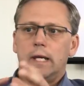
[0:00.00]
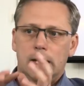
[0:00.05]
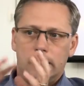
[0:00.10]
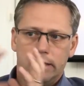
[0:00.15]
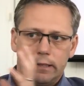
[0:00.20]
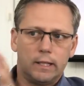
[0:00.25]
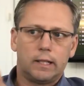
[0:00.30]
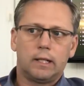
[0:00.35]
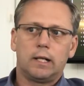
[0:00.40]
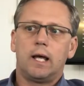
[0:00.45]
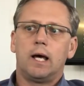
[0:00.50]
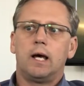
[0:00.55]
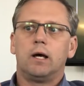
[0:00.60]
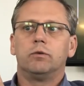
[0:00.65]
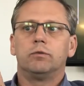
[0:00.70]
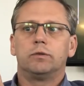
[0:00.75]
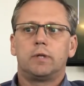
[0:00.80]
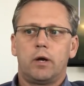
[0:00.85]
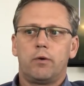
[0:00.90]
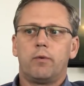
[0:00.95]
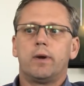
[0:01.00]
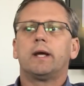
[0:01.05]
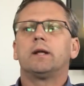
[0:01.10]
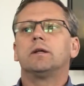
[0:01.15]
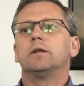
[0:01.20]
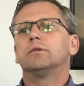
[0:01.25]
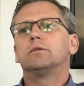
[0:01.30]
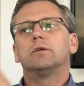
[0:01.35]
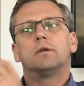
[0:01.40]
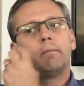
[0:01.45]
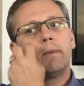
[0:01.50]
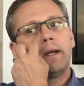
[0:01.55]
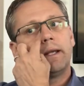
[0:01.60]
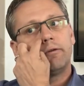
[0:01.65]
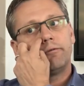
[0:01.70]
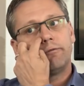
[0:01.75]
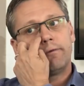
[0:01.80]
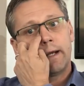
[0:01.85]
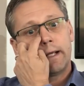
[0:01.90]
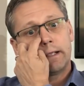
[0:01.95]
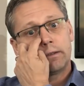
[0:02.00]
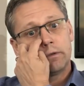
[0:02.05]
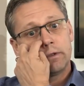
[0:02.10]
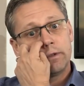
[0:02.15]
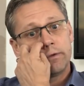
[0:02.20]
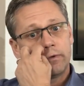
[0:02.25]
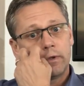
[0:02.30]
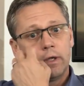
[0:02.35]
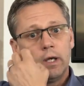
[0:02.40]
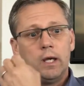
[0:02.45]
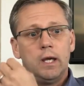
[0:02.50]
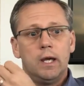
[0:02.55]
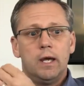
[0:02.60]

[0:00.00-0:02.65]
in the cloud directly to the manufacturers,